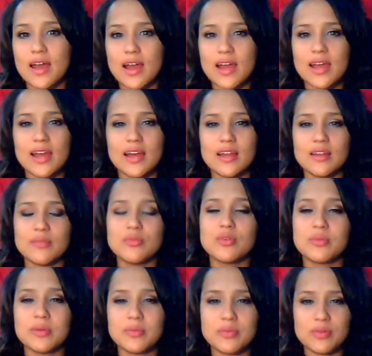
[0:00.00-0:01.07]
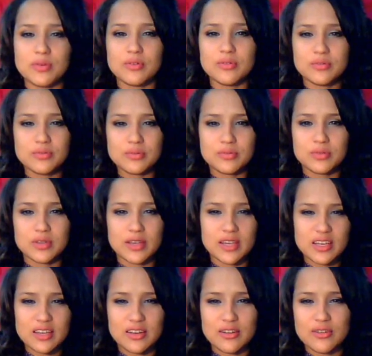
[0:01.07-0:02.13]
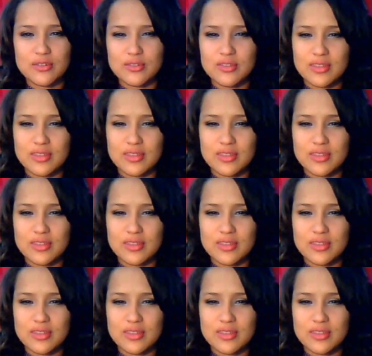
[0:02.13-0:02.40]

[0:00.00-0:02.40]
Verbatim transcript: I had more people were like, you know,